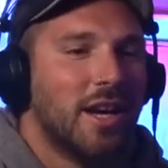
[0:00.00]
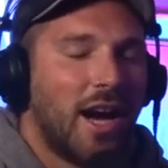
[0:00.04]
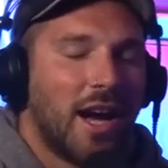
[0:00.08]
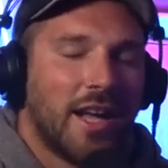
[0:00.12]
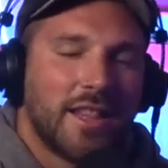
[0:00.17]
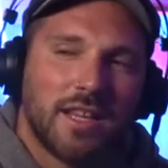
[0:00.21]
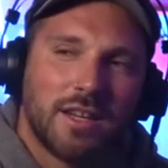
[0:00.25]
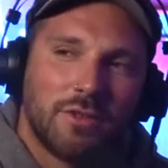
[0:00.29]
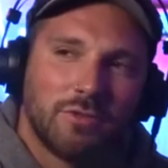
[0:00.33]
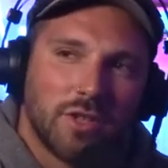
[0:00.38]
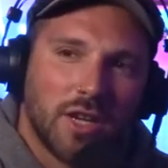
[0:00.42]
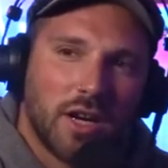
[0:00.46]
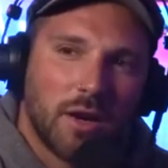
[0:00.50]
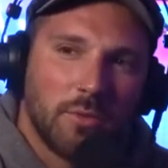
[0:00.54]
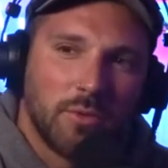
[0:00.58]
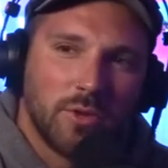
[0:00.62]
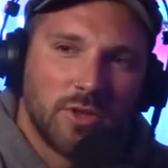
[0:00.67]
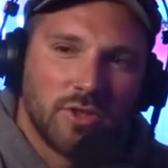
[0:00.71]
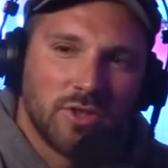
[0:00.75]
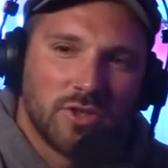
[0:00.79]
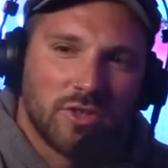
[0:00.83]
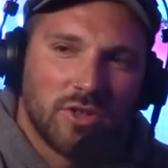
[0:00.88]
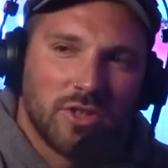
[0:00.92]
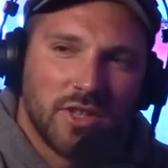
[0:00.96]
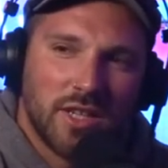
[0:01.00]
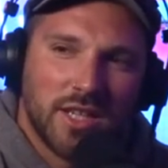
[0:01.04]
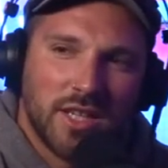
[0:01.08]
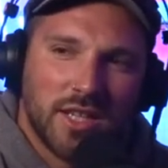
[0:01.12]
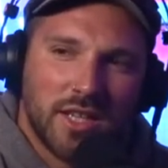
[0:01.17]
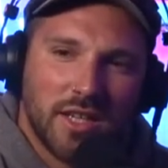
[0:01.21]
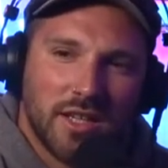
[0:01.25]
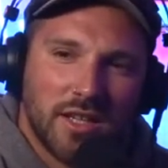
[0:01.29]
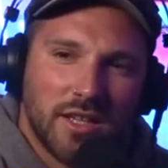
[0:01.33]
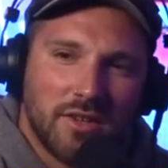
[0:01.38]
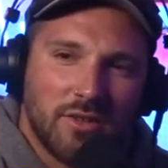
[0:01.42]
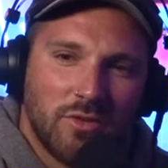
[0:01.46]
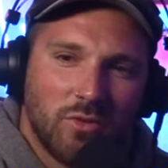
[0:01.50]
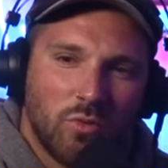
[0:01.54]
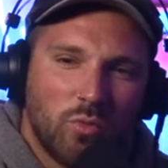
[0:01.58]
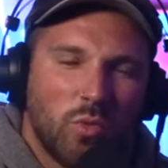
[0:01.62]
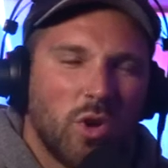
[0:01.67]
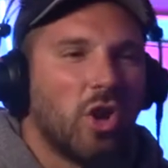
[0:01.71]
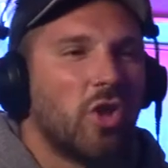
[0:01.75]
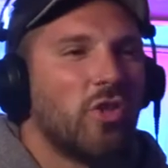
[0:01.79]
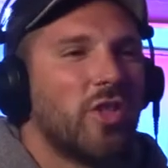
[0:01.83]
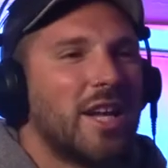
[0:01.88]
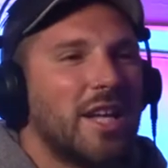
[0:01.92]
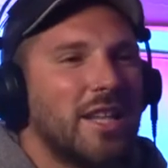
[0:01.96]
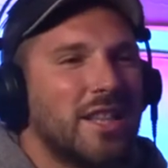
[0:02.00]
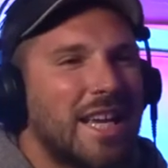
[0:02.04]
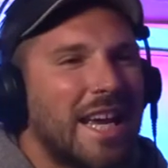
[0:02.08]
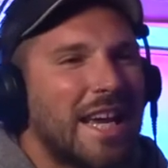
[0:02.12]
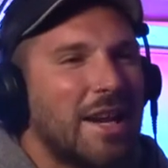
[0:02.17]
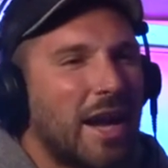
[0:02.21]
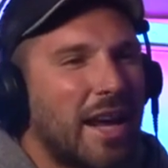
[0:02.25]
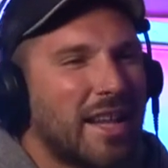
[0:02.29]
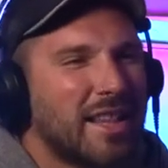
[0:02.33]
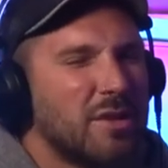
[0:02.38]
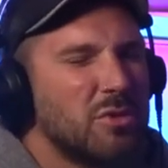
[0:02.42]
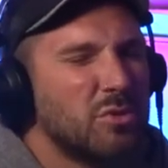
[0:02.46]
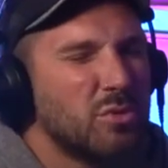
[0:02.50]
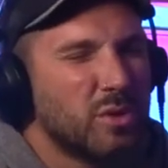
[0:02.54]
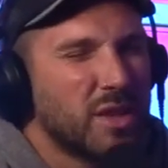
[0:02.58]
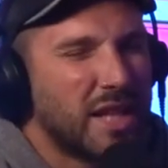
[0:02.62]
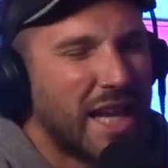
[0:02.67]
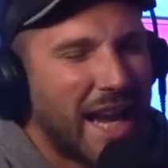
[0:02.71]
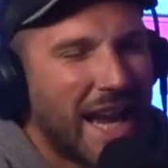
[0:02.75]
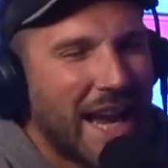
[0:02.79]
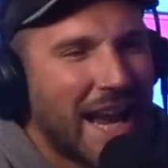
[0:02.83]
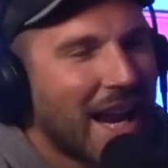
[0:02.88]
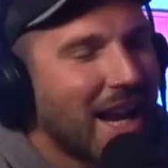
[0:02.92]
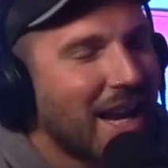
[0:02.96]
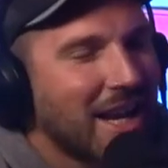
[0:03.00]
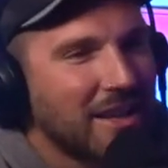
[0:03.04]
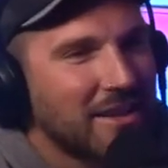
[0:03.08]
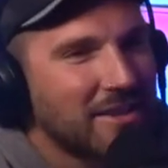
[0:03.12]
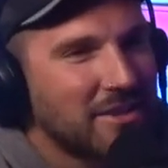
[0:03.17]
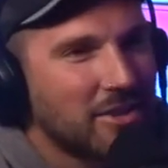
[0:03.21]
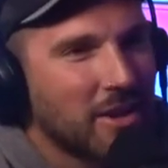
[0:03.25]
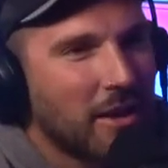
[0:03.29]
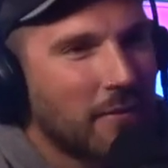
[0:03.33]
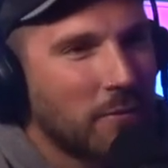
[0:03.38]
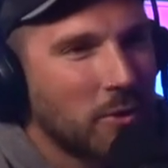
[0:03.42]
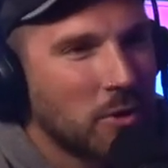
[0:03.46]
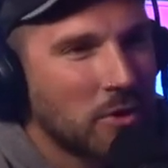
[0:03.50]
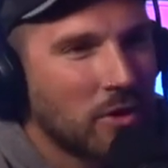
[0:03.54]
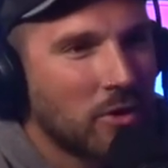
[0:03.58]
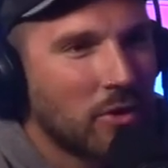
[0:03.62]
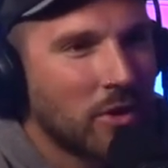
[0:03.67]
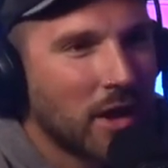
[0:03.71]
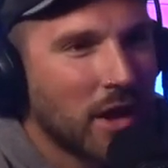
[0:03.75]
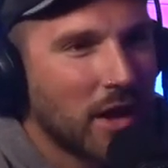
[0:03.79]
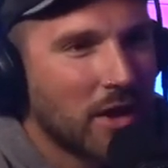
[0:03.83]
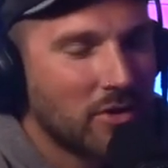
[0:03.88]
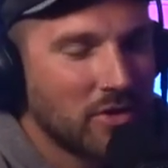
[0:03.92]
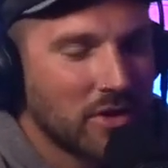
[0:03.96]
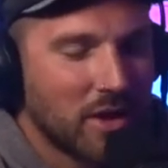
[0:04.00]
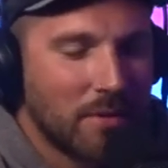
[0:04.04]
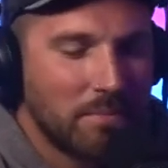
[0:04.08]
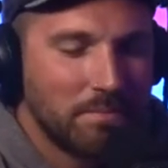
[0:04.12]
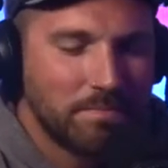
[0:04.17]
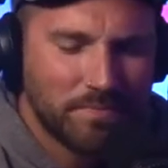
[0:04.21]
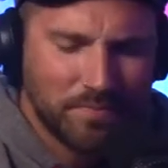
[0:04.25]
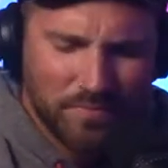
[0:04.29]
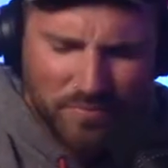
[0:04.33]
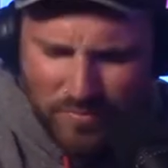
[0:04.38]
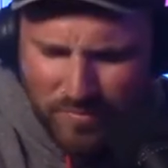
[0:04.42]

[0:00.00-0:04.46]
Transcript: I think it was a couple years ago they did when all that I think it was when the Haiti stuff was going on or something